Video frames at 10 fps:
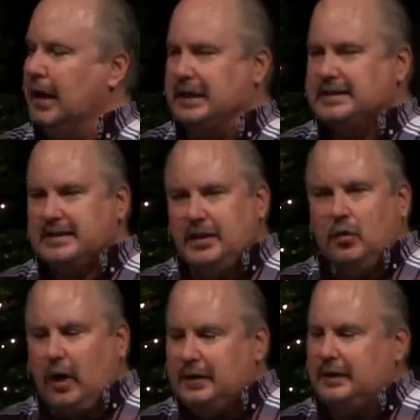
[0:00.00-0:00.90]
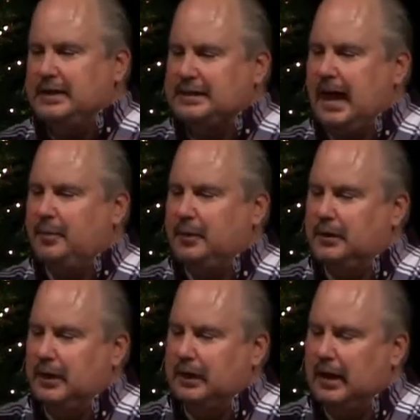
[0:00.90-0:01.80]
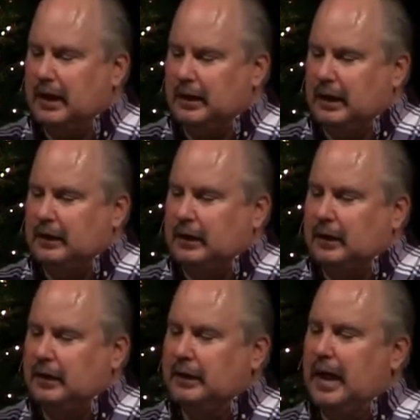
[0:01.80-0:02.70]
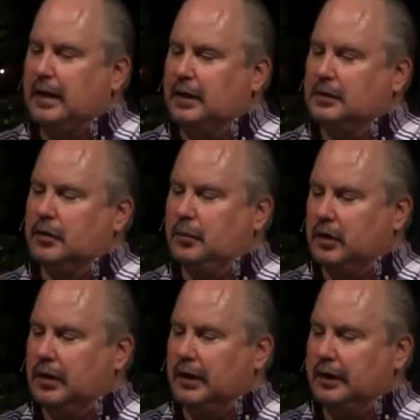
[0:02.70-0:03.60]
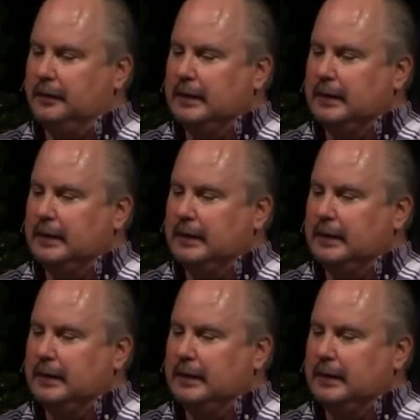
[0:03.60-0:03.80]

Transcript: and see great things happen in that community.